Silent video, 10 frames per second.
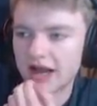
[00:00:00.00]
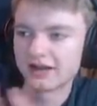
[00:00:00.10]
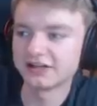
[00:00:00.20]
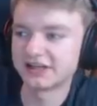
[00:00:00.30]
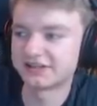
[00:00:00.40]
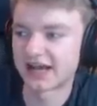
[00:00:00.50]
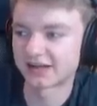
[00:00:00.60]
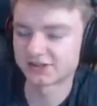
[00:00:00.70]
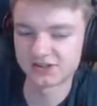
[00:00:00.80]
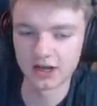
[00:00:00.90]
And I did
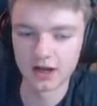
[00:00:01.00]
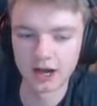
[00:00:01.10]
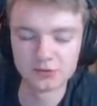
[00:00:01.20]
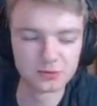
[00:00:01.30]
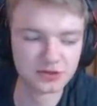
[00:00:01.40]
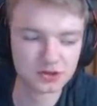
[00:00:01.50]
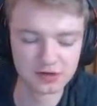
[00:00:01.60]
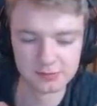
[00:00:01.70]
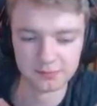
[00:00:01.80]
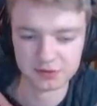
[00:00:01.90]
tasks. I was with
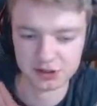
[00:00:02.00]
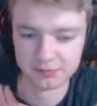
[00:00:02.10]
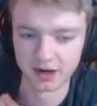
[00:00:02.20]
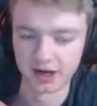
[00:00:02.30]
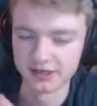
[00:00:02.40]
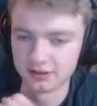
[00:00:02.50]
Dream and PewDiePie.